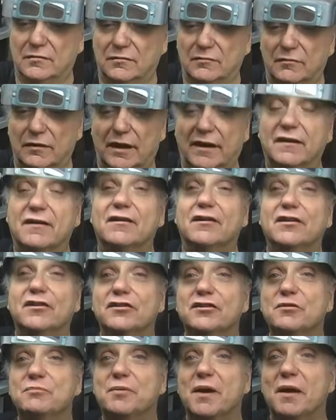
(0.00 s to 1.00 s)
Well,
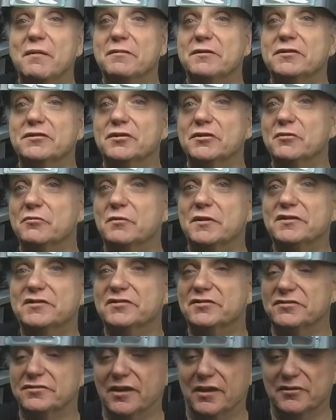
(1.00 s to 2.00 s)
you probably do once
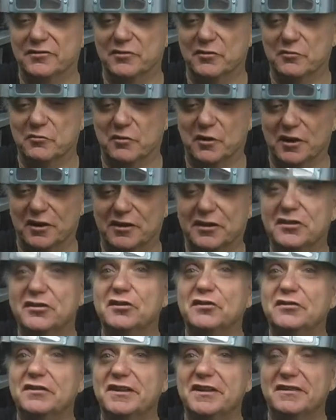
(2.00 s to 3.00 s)
you start doing work.
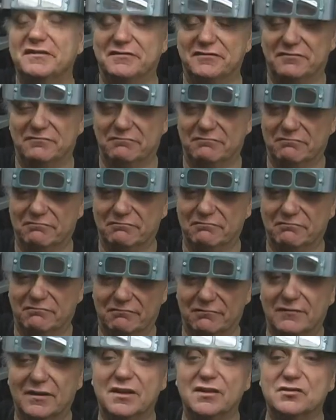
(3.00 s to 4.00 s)
You'll need
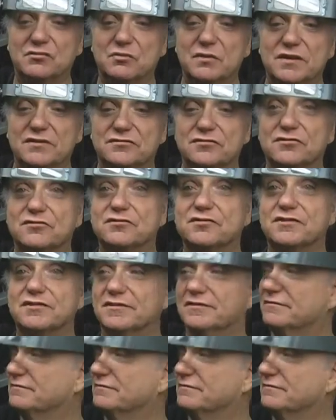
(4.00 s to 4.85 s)
tweezers.